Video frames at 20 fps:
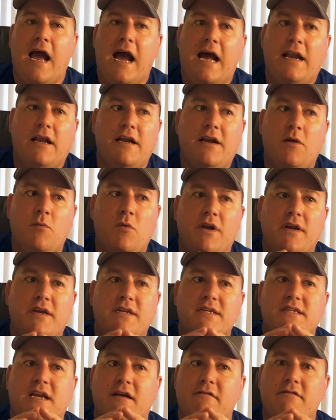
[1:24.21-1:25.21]
And I don't want to
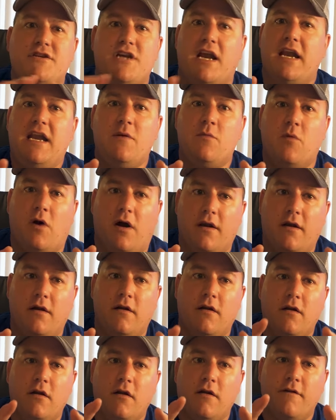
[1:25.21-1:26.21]
discourage
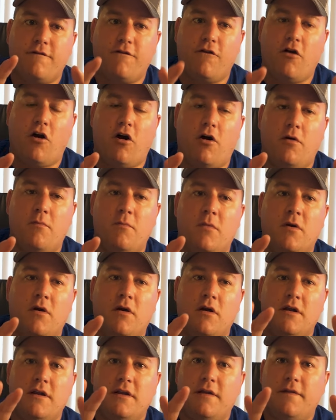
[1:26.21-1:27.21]
anyone from
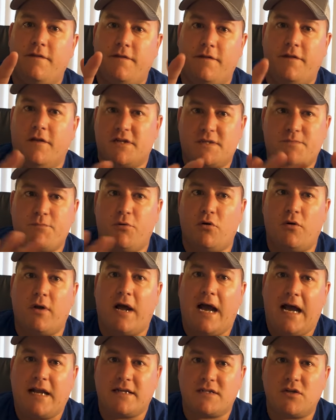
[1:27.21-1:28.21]
the
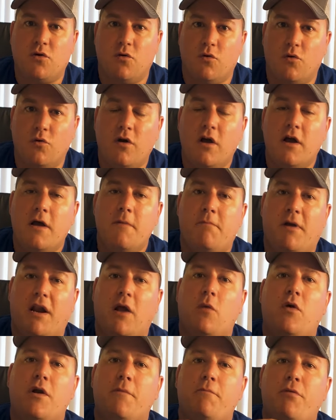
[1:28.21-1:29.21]
sport at all, but
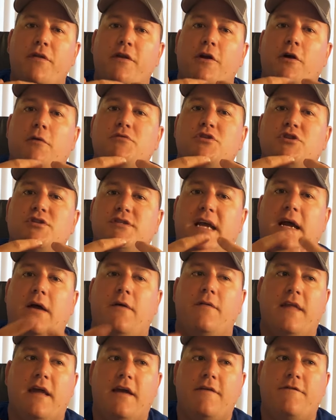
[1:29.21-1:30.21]
I want to put the options
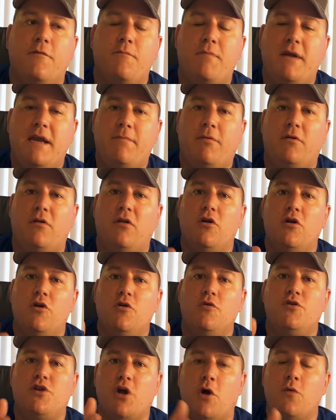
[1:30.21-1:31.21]
out there for people
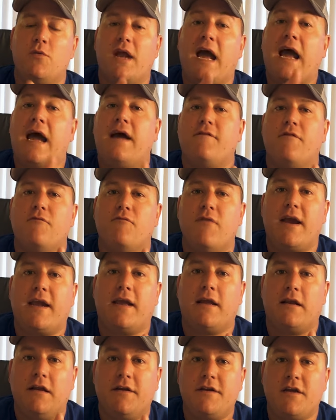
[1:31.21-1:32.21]
who don't have a
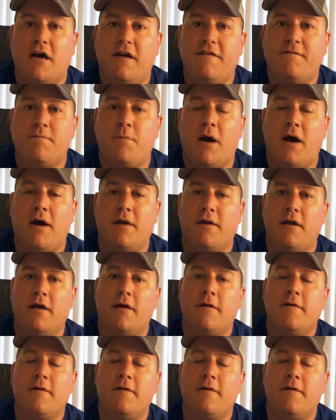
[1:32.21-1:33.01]
regular dive partner.